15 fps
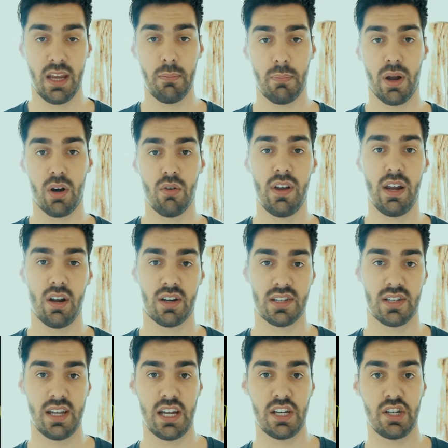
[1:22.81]
In pyruvate
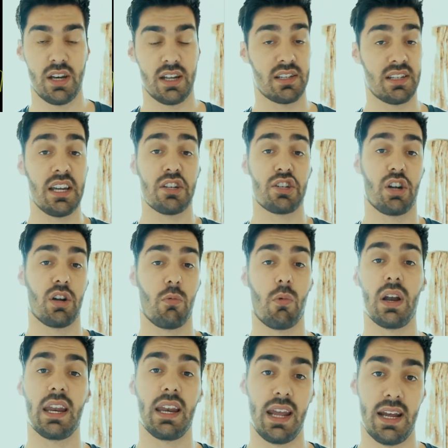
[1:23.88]
oxidation, essentially
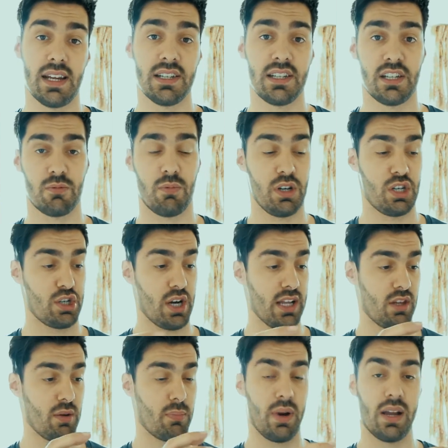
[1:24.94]
what it is we're
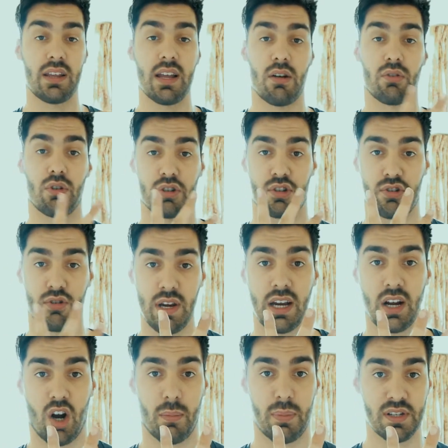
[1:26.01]
trying to break down those 3
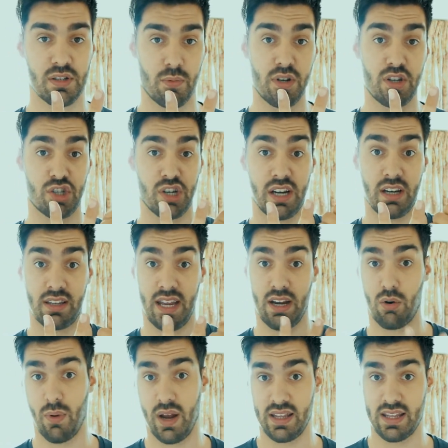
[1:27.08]
carbons. We're trying to
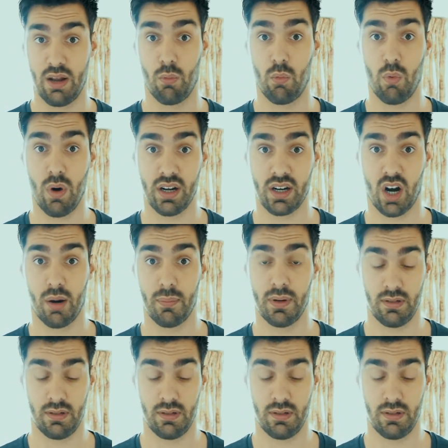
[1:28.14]
take away that 1 carbon.